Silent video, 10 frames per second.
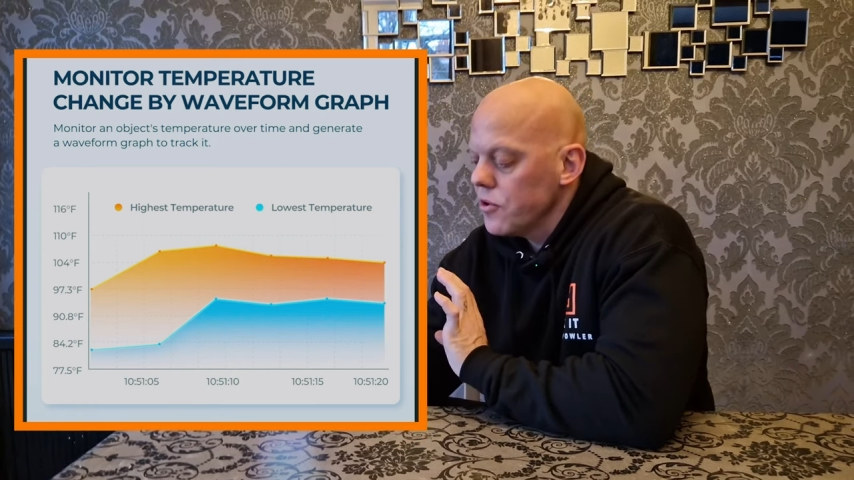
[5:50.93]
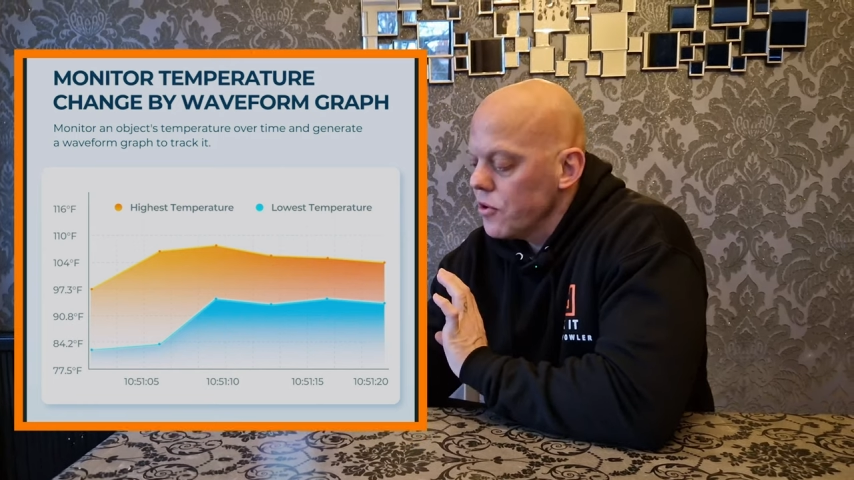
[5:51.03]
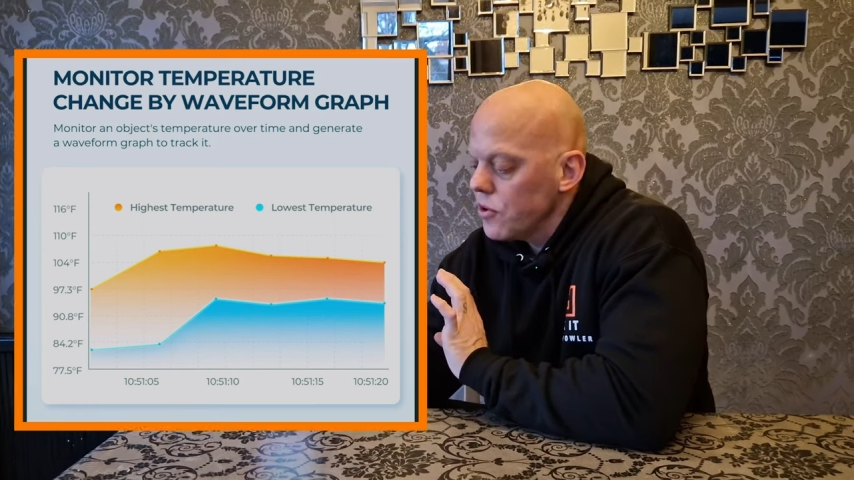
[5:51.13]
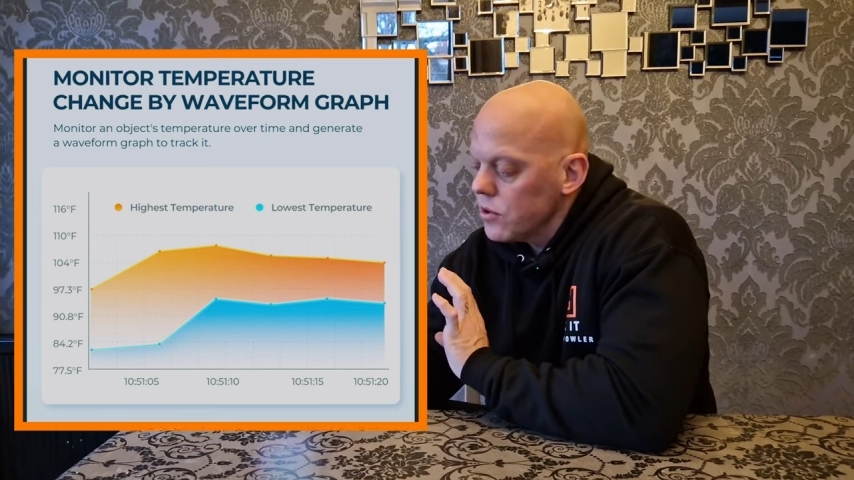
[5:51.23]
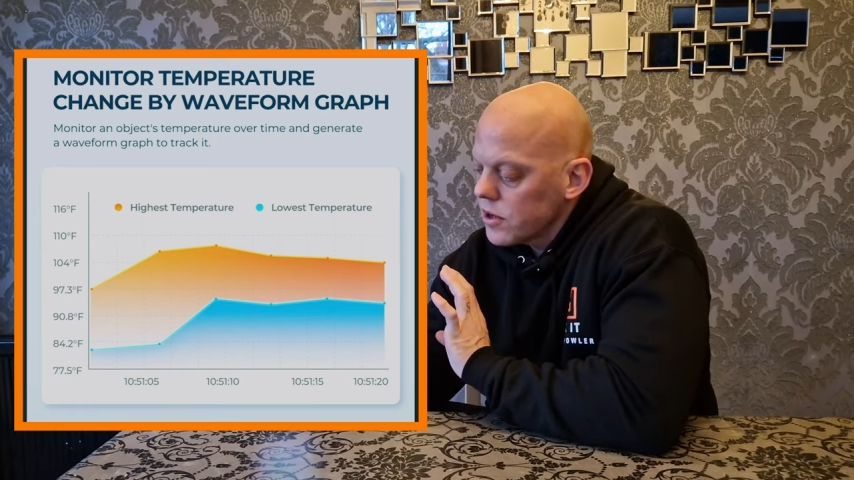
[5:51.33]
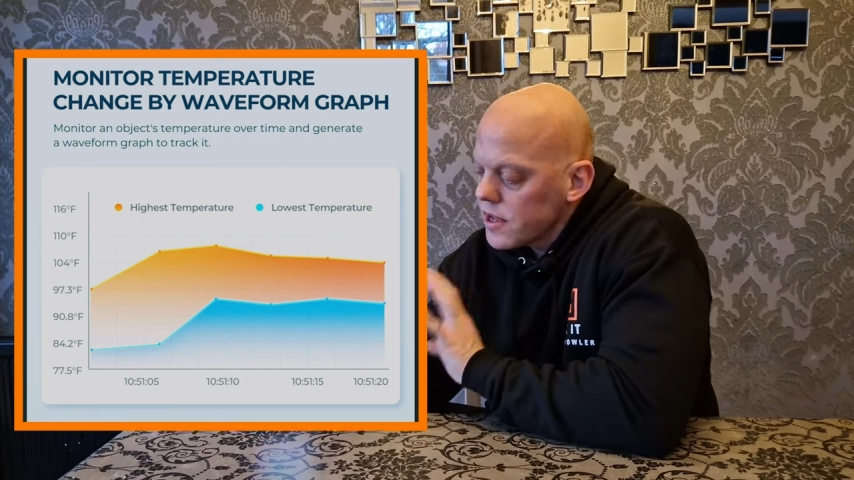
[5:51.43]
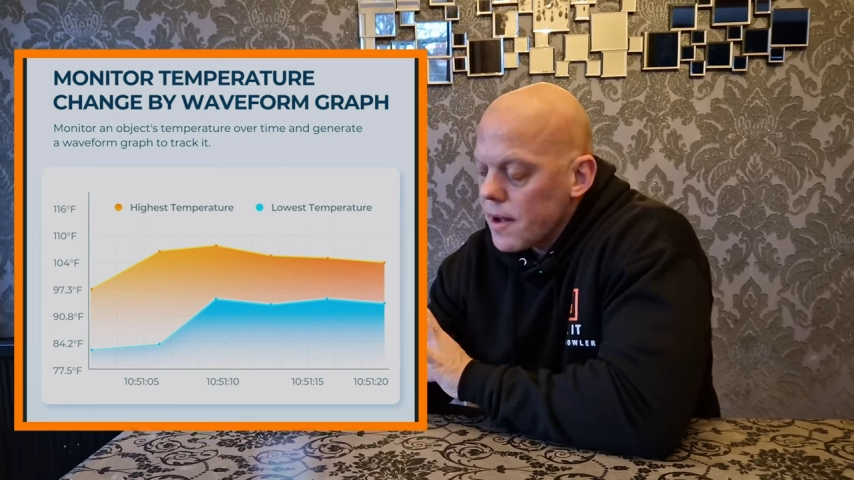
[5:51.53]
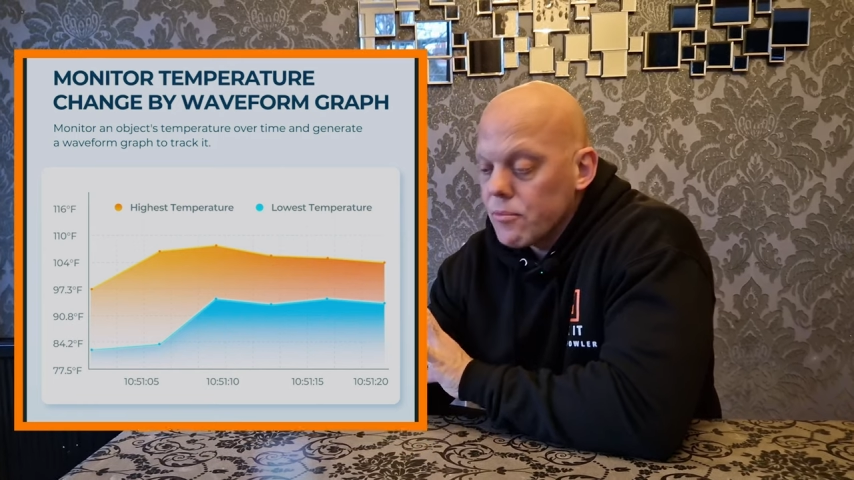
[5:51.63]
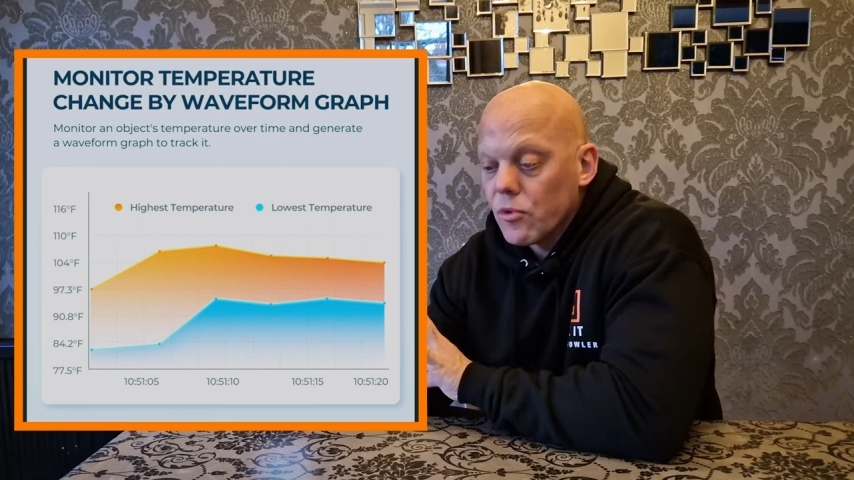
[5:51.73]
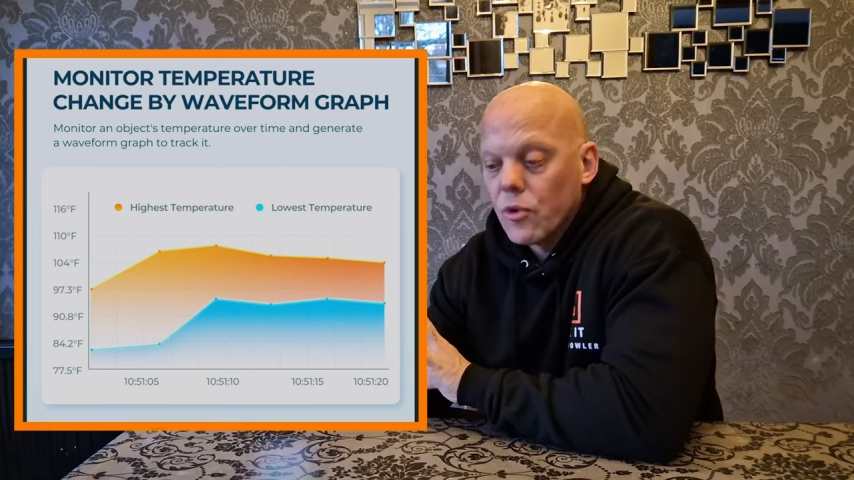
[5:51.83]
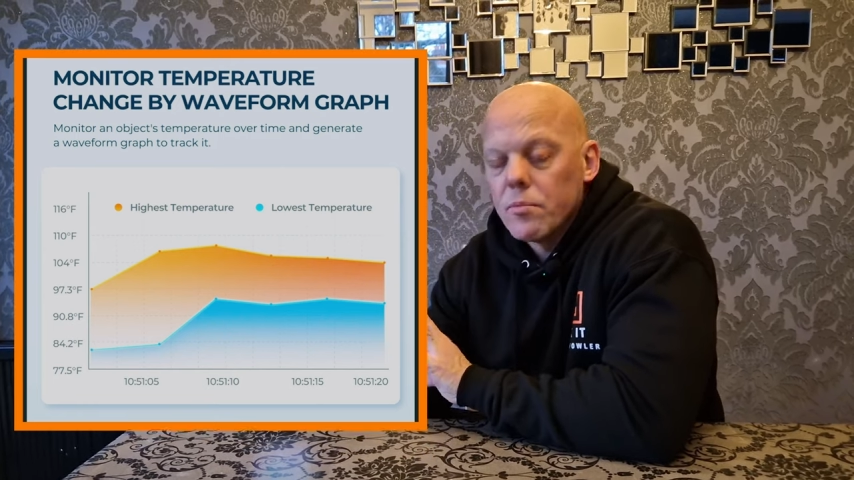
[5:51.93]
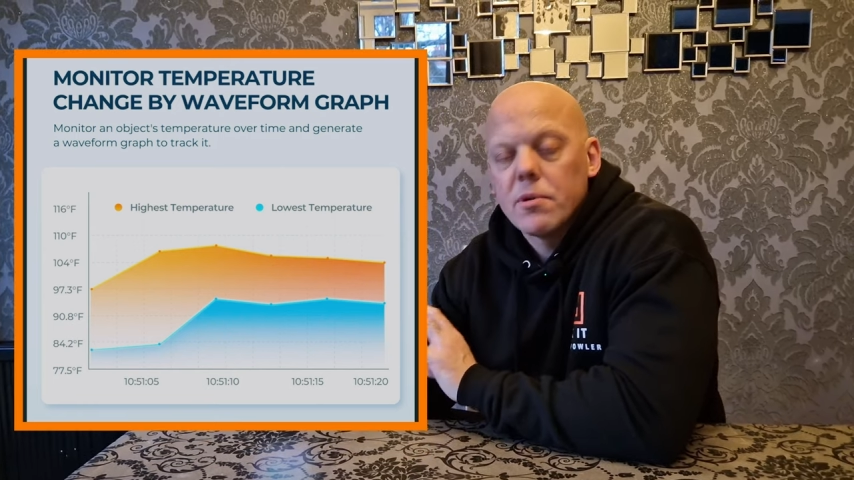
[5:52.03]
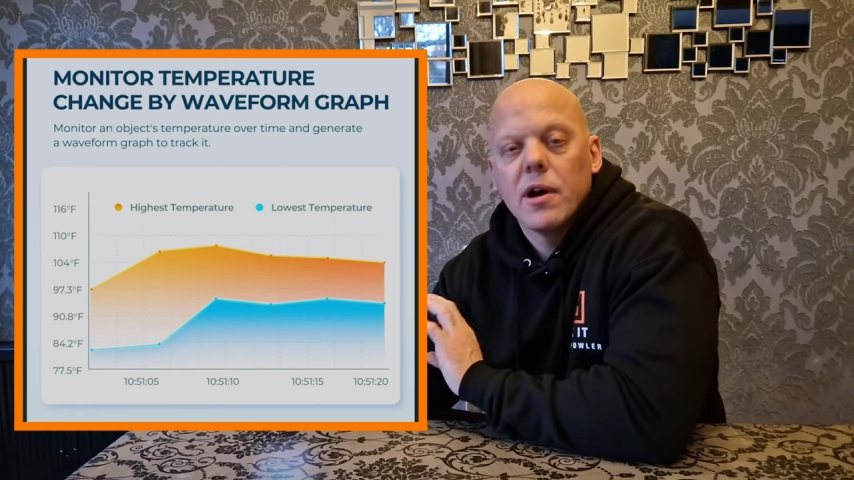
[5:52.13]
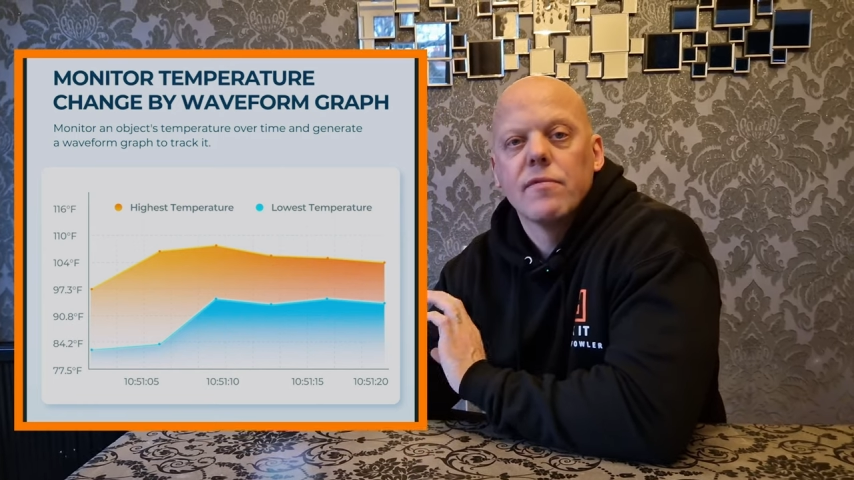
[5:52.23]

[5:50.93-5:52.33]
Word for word: your camera up